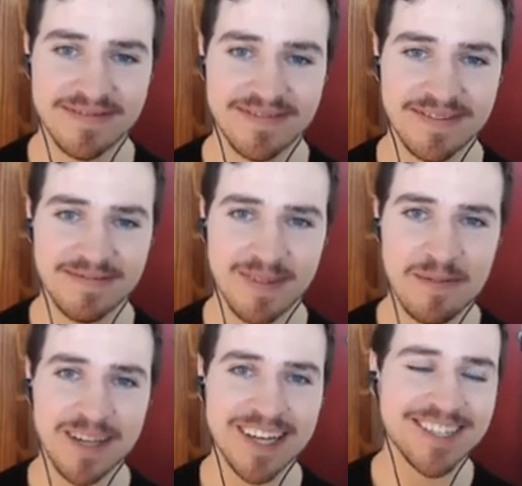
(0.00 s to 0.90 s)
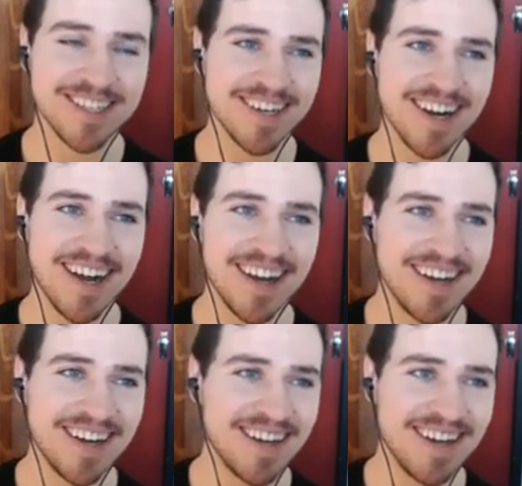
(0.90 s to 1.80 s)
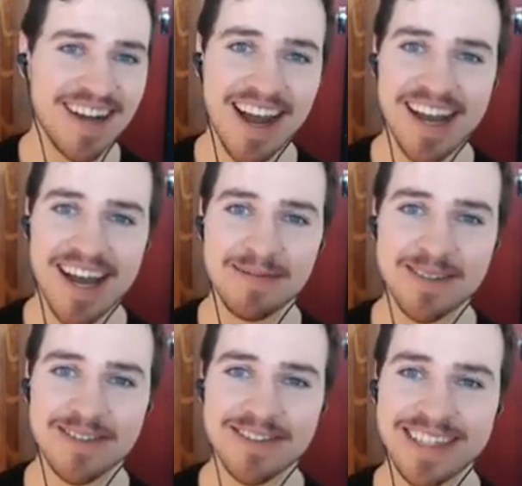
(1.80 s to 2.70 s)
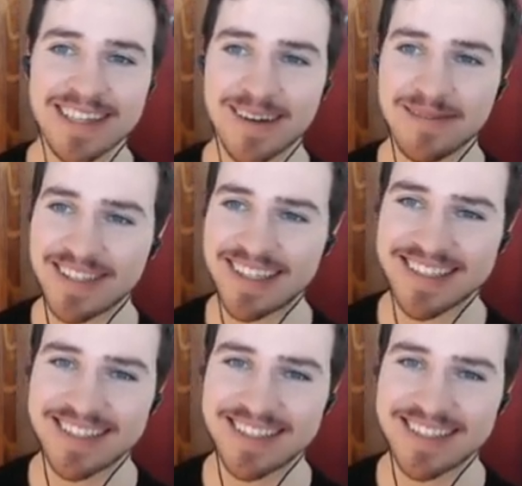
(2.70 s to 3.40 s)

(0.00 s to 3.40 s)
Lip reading: My pleasure. I absolutely loved it.